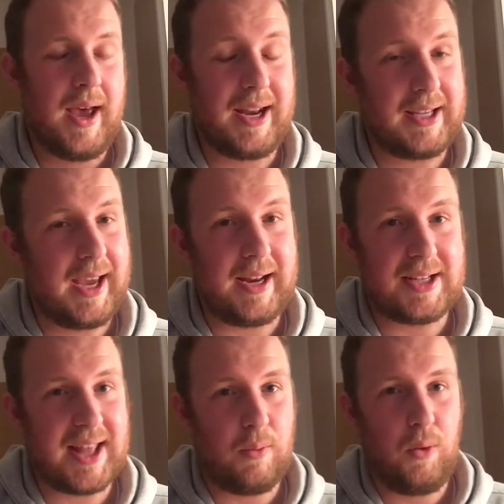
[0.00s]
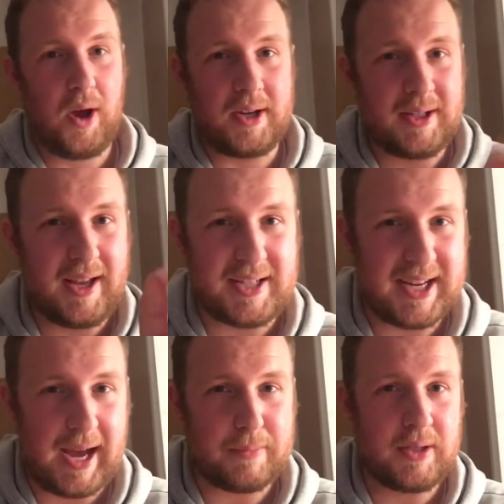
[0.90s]
And again, it's that word,
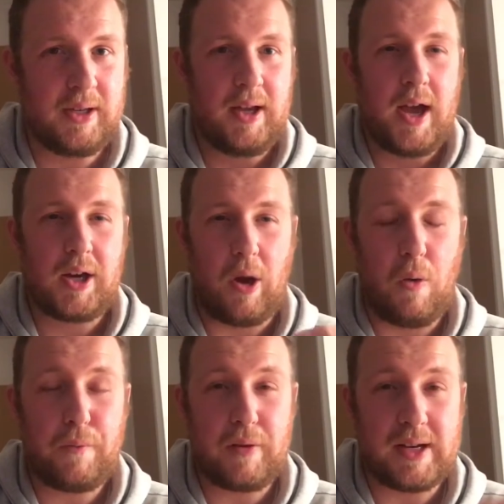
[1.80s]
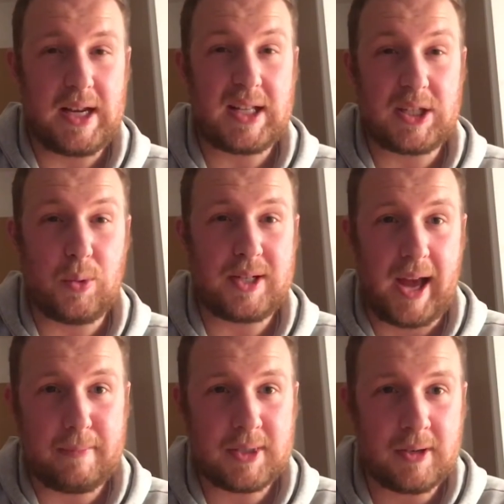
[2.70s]
adapt. Golf needs to
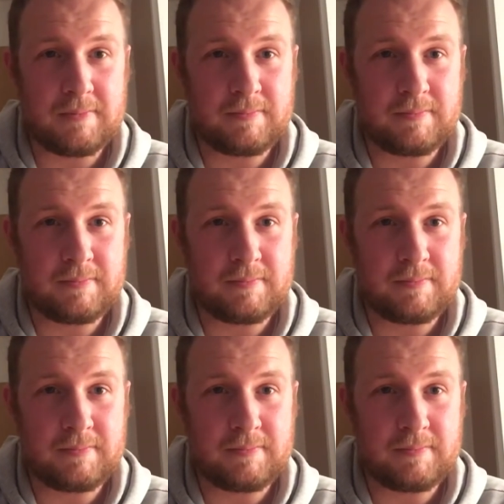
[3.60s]
adapt.